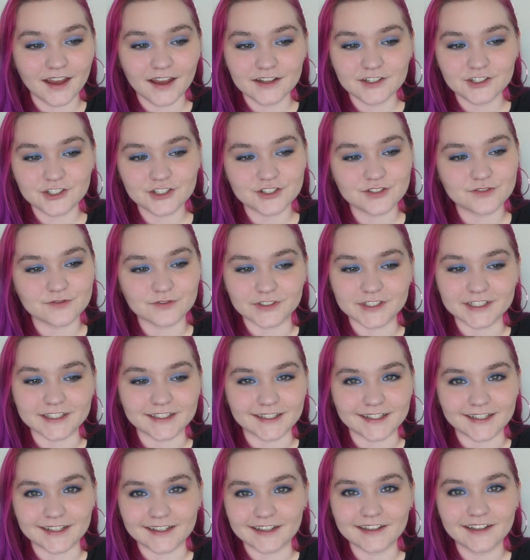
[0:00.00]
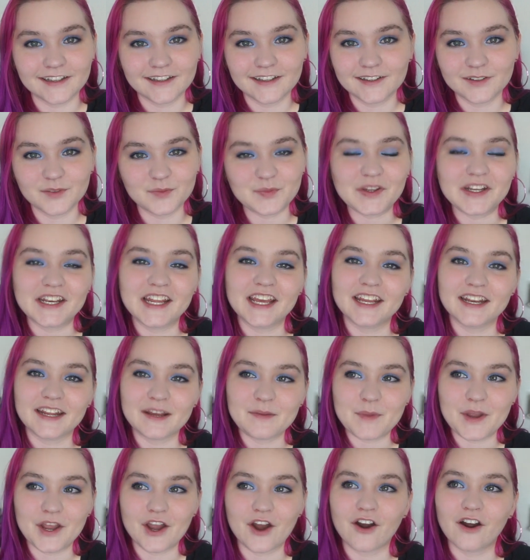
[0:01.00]
just really been hitting
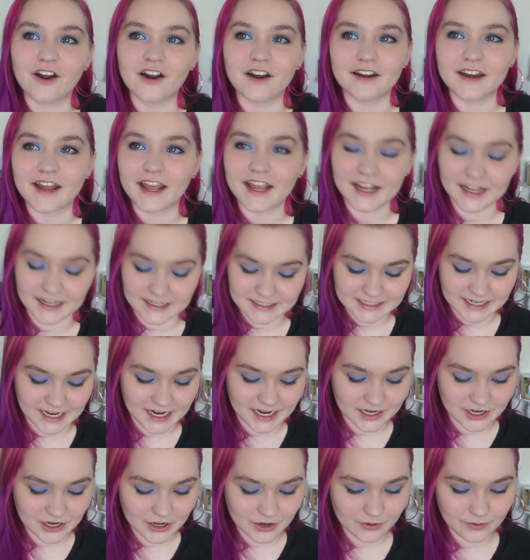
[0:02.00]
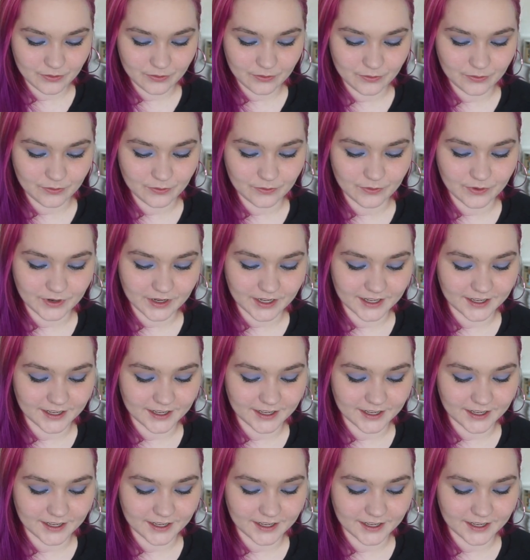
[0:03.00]
me hard, and I know